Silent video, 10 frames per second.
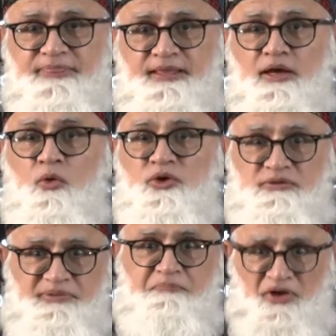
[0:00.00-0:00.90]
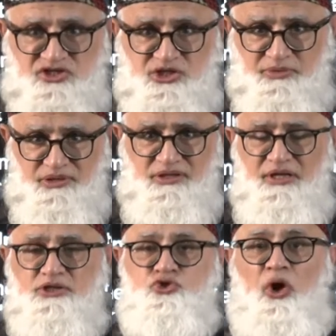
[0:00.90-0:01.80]
Would it be possible
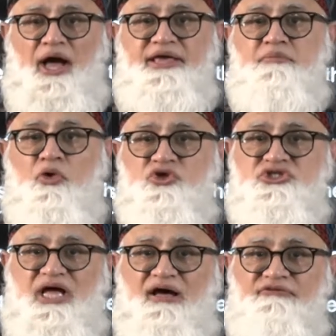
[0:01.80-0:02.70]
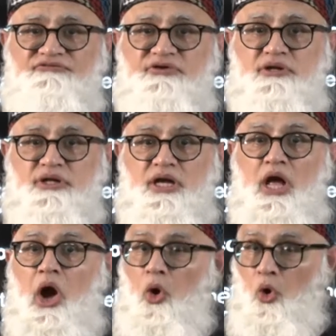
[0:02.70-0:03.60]
to hire more staff?
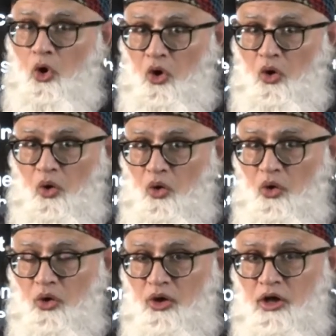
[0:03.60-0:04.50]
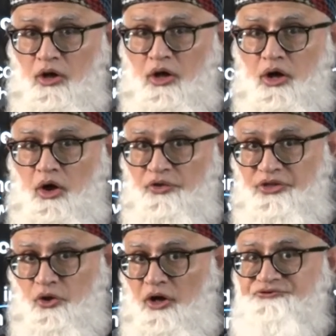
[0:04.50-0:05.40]
Or, on the
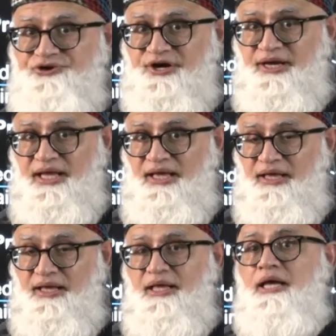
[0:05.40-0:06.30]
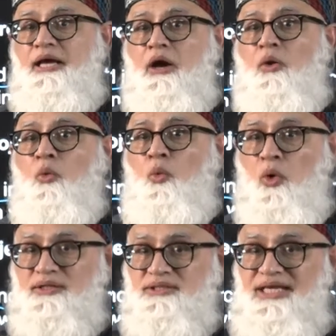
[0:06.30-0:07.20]
contrary,
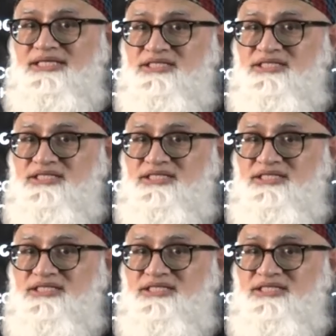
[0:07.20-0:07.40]
what is the